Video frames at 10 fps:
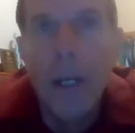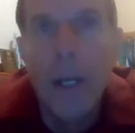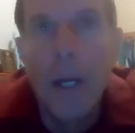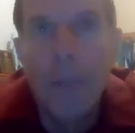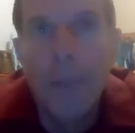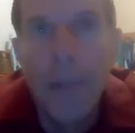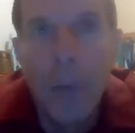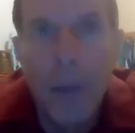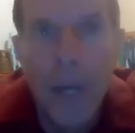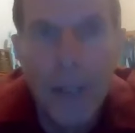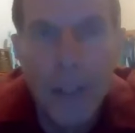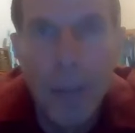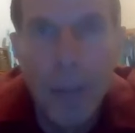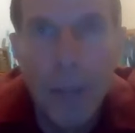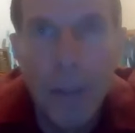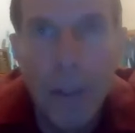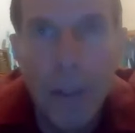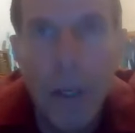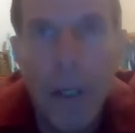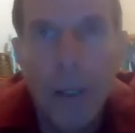I went out and did public
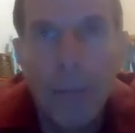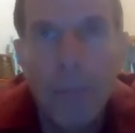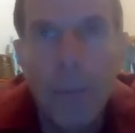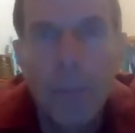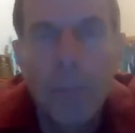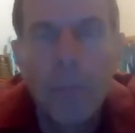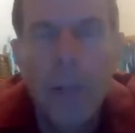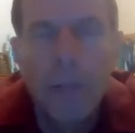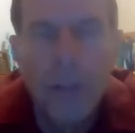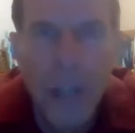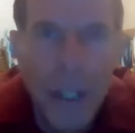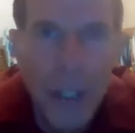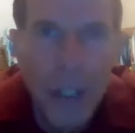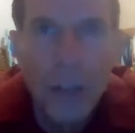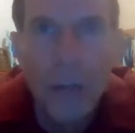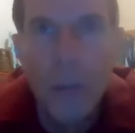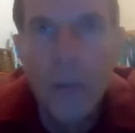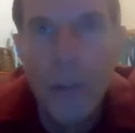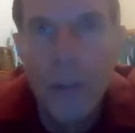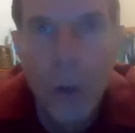presentations with
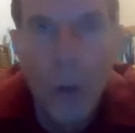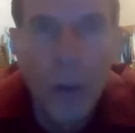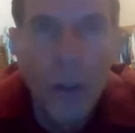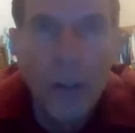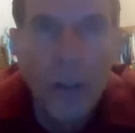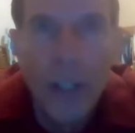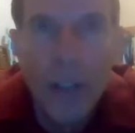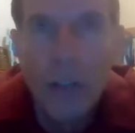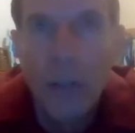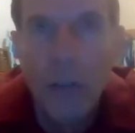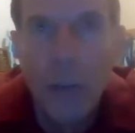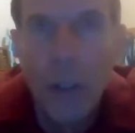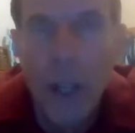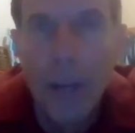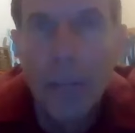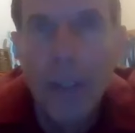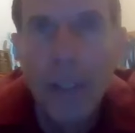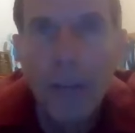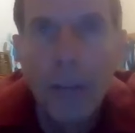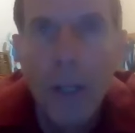civic organizations and
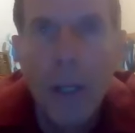companies,